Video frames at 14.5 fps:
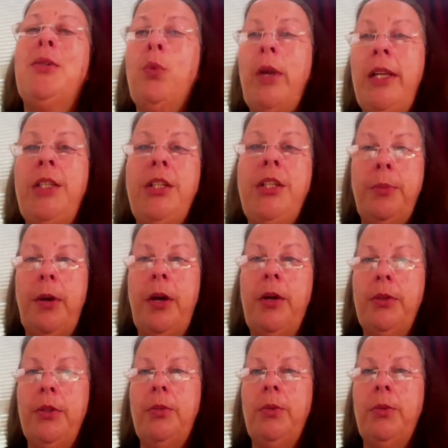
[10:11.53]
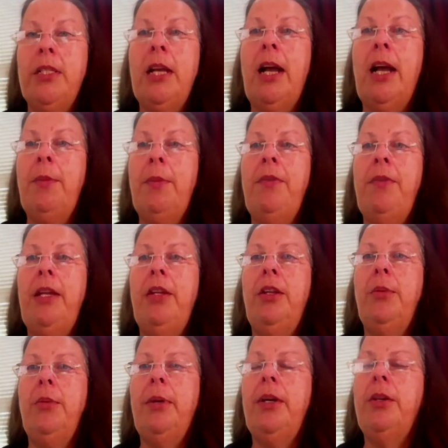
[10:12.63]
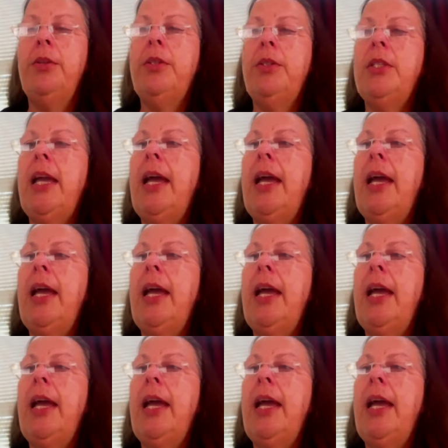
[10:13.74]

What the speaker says: when do you post? What time of day do you post?